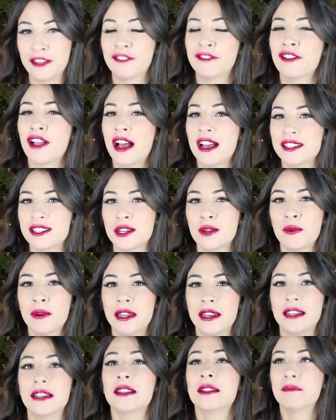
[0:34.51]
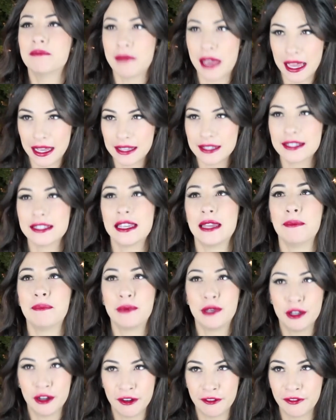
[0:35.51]
The flaws are what makes it
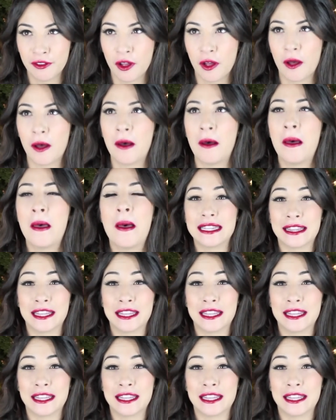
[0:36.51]
beautiful.